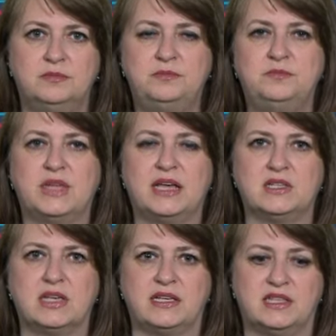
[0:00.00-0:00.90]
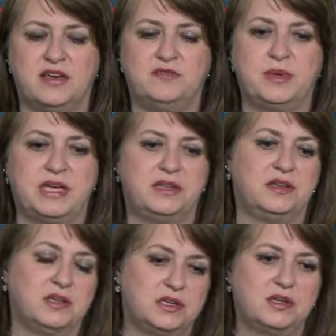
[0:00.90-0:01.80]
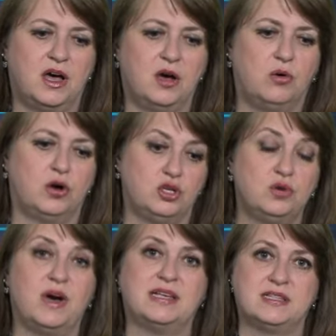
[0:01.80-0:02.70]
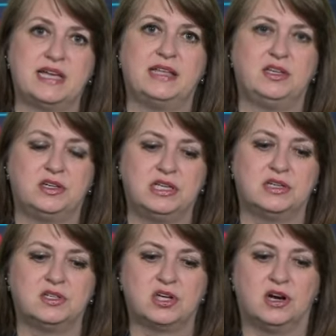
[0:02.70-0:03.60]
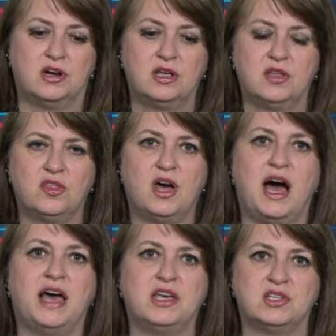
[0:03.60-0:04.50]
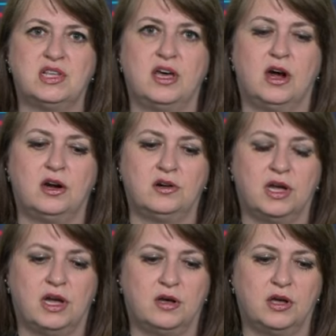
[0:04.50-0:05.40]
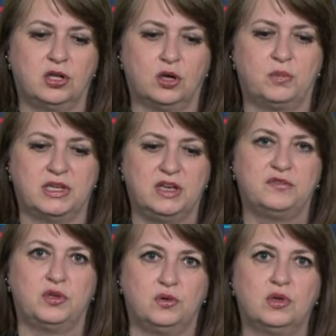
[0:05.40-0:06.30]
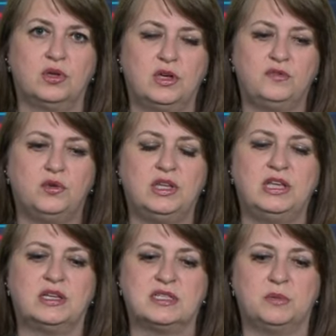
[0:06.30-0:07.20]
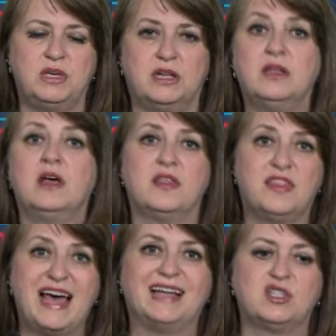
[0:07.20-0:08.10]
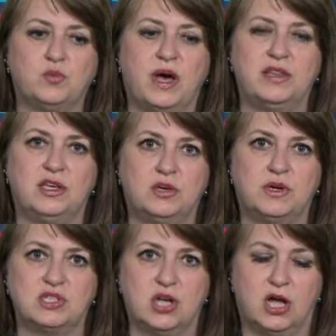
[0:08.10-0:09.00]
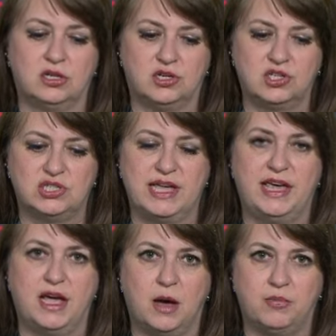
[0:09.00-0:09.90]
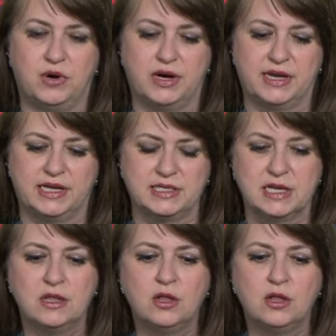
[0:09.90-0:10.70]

as, as they've been, uh, or U.S. 10-year yields are the highest they are uh, globally if you, if you needed some yield. That's why the U.S. dollar is staying up where it is.